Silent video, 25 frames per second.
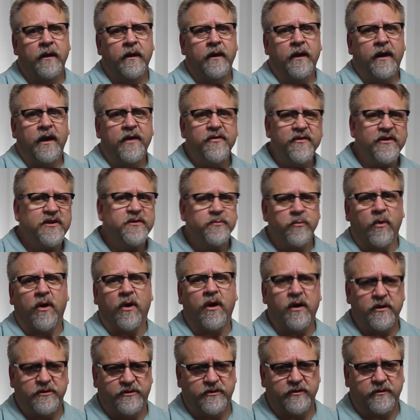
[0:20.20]
In this
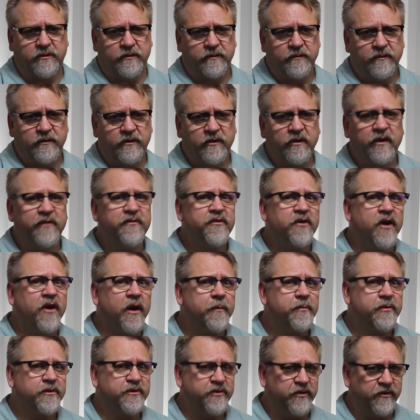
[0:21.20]
module, you'll have the
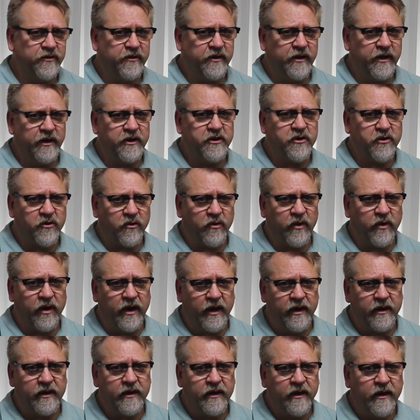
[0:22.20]
opportunity to
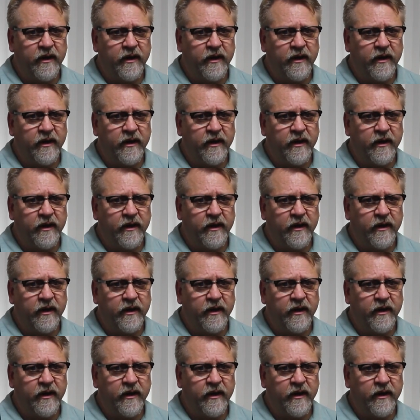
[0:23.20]
create